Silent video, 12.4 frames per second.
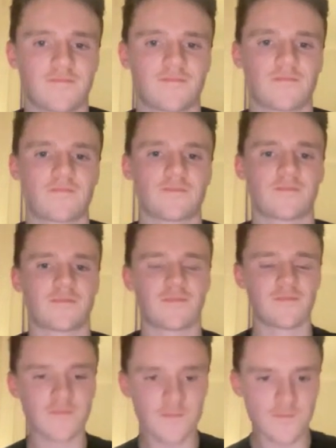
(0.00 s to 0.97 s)

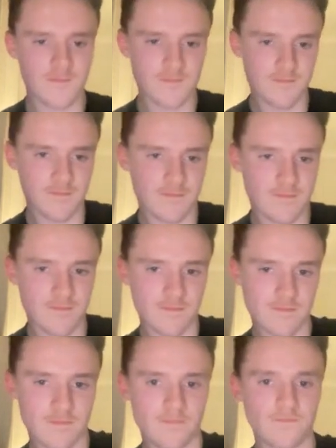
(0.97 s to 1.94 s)

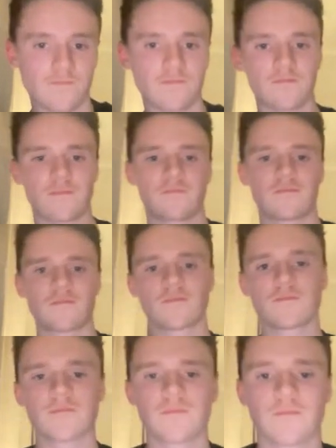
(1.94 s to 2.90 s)

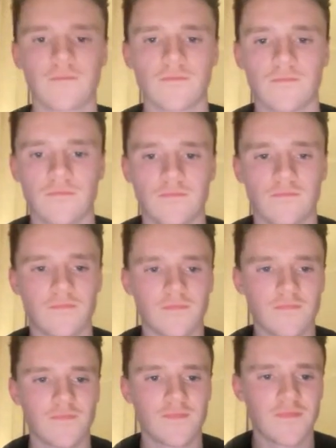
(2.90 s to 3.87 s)

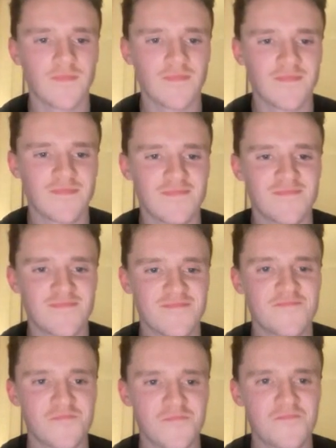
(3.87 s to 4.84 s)

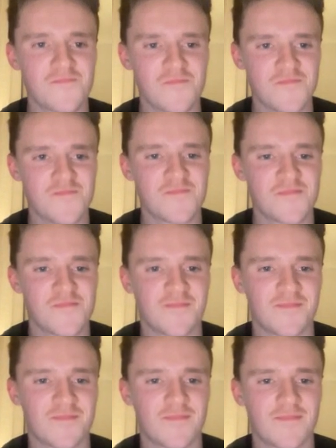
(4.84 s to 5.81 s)

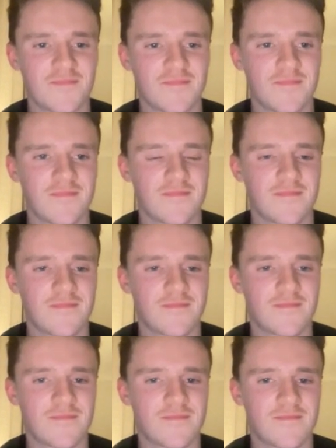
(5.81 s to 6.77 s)

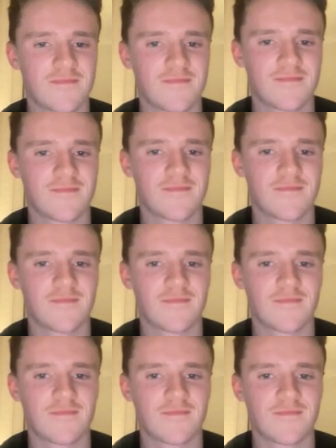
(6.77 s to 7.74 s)

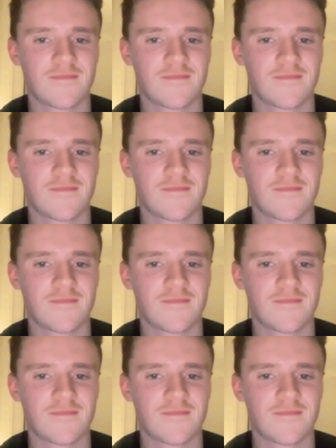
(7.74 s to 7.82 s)
[no speech]